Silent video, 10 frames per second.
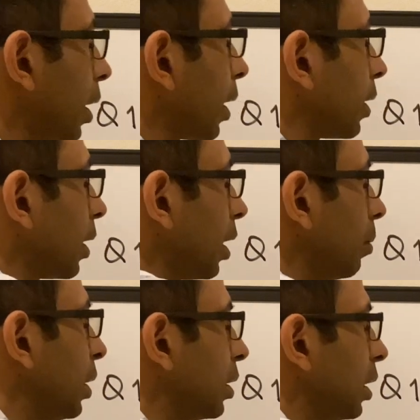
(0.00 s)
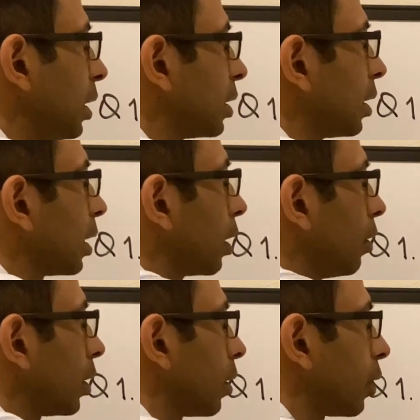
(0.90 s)
and ABC is an
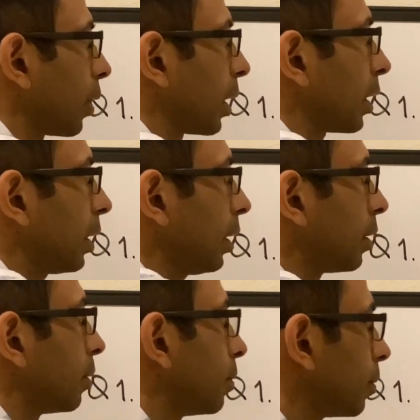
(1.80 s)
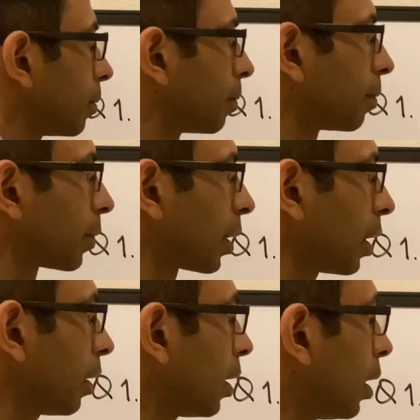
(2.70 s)
equilateral triangle,
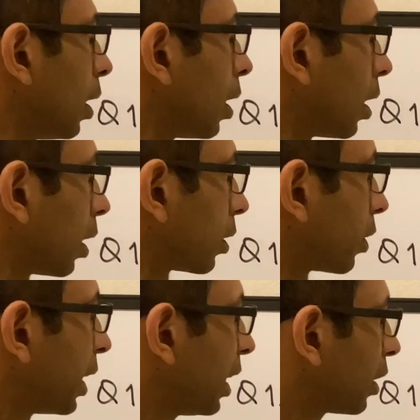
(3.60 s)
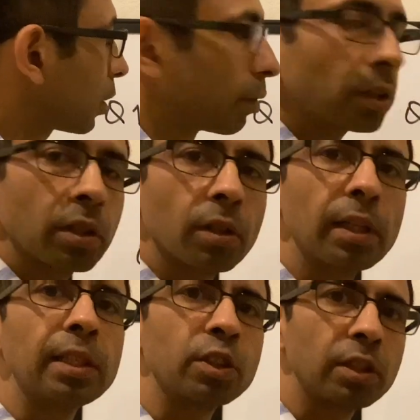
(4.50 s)
okay. The radius of this circle
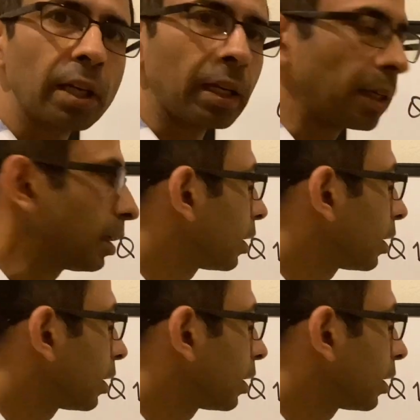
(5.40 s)
is 10